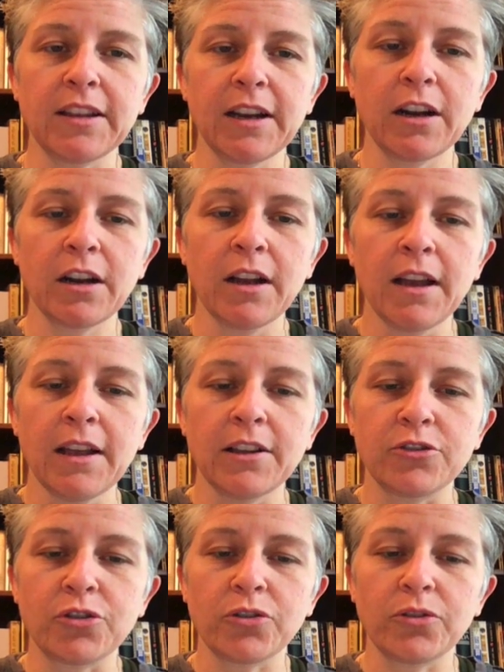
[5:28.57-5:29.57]
there.
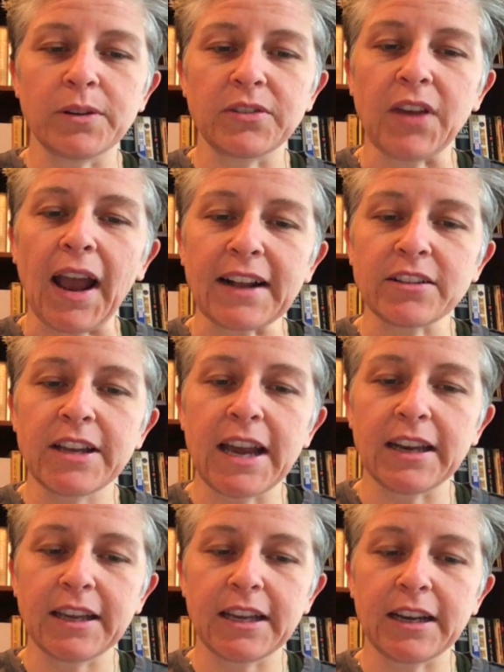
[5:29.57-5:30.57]
It shows you exactly
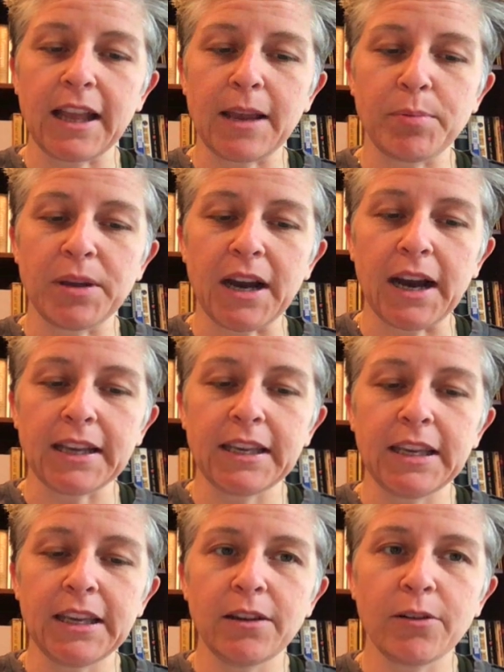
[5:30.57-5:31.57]
how to get an API
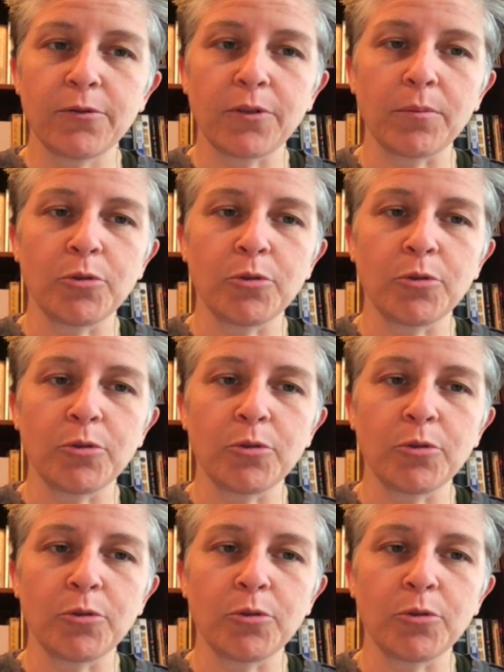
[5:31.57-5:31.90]
key from